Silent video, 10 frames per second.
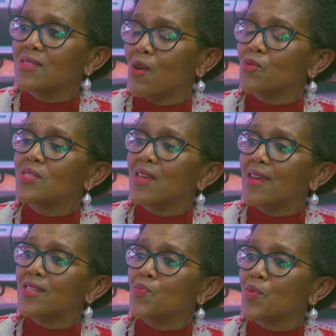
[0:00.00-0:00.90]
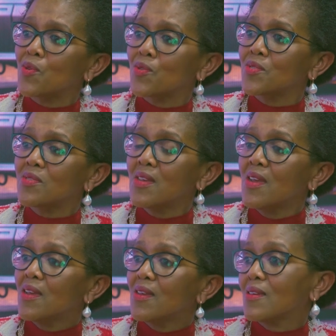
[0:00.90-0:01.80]
downside, because
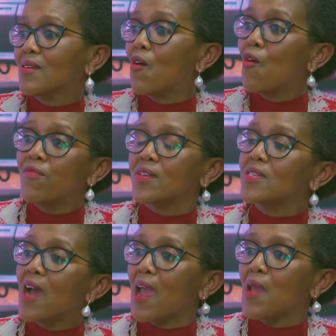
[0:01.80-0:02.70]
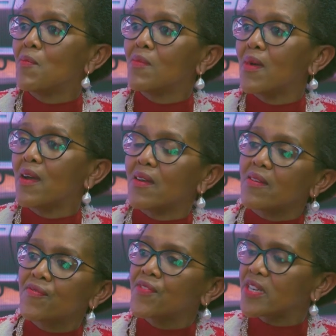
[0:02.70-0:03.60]
over time
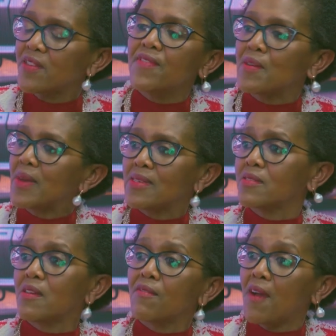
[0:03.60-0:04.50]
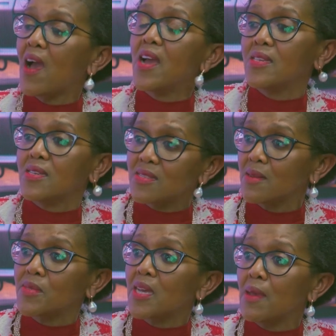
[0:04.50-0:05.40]
I've driven myself harder
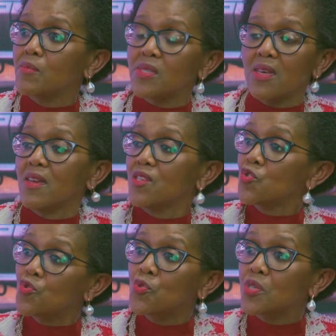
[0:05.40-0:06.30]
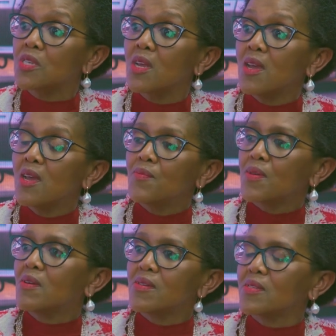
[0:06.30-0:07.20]
sometimes than I should,
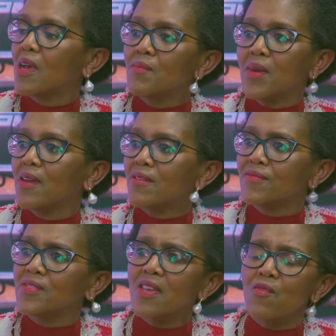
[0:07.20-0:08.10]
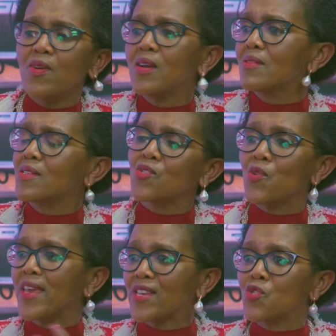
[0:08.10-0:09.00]
because I'm kind of saying, well, there's no
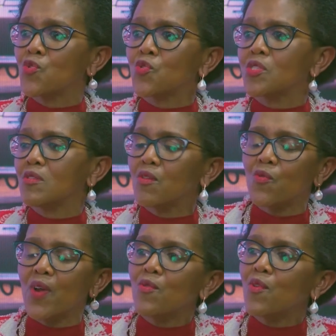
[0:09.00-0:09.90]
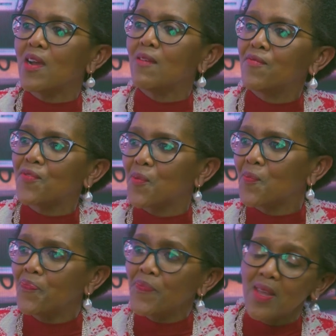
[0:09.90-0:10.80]
excuse. When you come
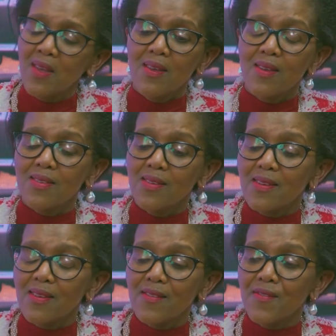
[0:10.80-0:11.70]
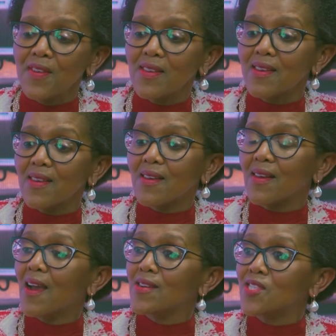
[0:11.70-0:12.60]
from a
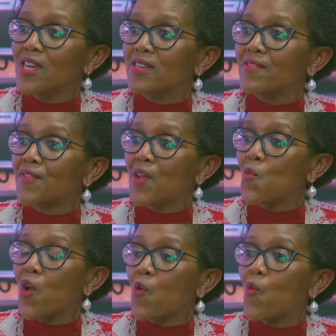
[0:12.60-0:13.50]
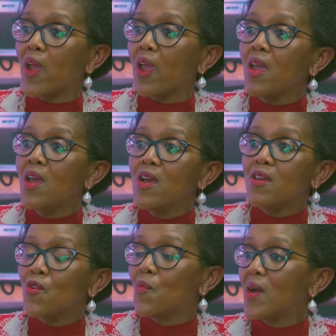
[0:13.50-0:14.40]
culture and a framework where
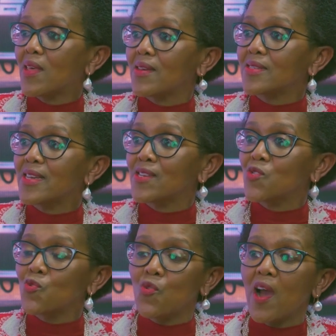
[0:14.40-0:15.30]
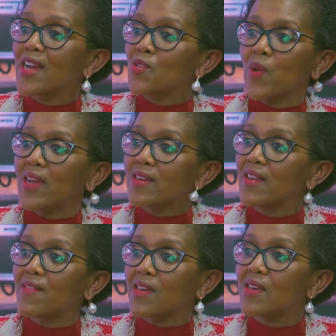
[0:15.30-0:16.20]
your mother tells you hard work
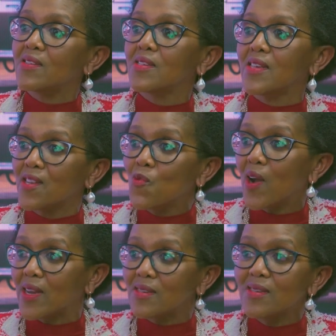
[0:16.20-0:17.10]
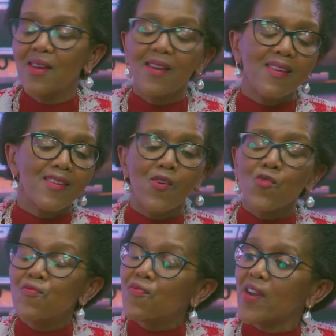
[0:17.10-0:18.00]
never killed anyone,
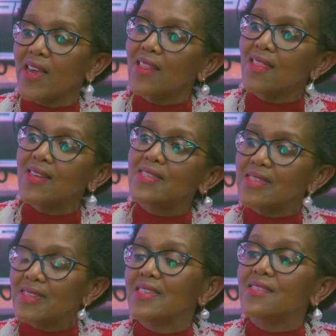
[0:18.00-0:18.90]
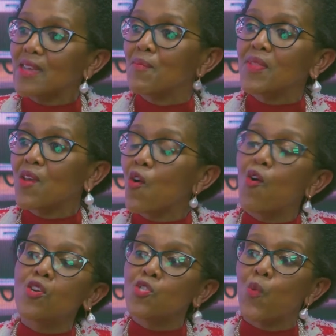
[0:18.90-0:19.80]
you forget that there's something
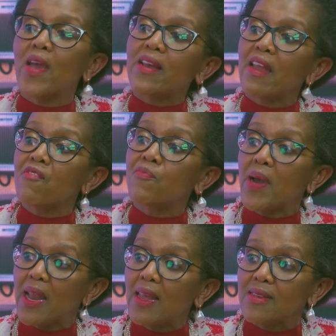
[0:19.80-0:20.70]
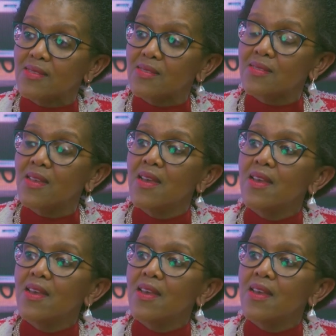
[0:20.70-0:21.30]
called work-life balance.